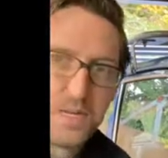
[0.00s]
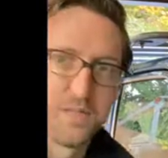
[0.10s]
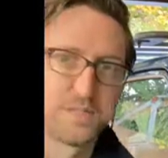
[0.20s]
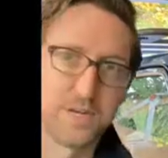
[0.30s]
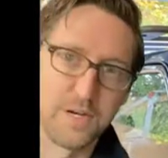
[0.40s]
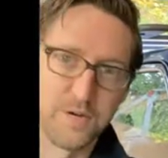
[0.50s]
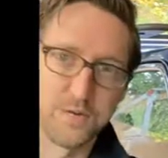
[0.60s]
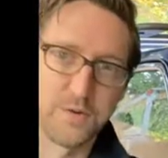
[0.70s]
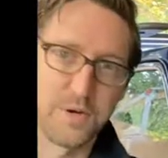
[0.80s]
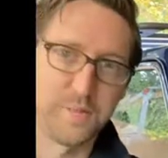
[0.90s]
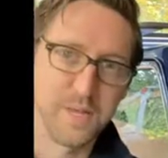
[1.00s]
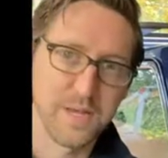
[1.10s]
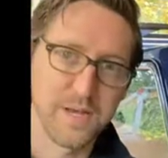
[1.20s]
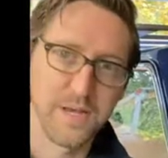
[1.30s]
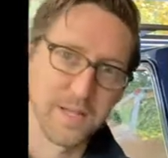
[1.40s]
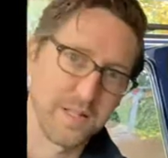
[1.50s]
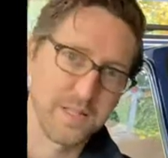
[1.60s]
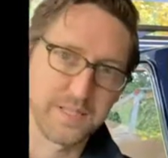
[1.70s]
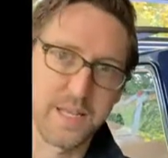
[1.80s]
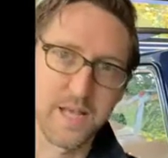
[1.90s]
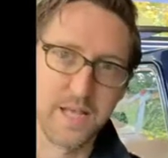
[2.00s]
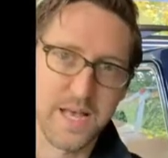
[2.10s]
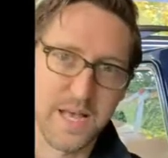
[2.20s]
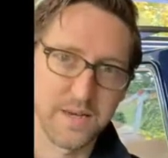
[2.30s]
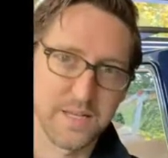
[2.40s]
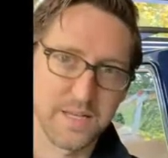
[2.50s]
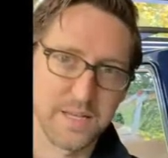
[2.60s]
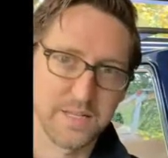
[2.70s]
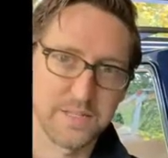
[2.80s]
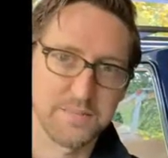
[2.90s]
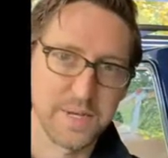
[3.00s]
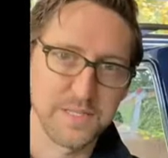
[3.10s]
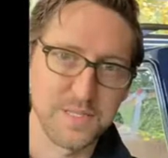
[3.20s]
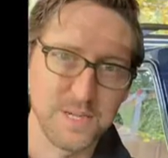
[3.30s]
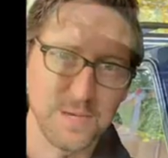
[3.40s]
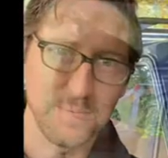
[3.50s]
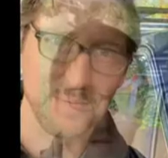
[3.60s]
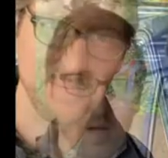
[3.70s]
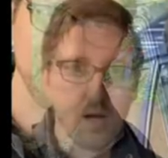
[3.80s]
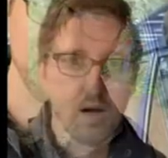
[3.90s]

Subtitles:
So join me and let's get into how to get this messy job done.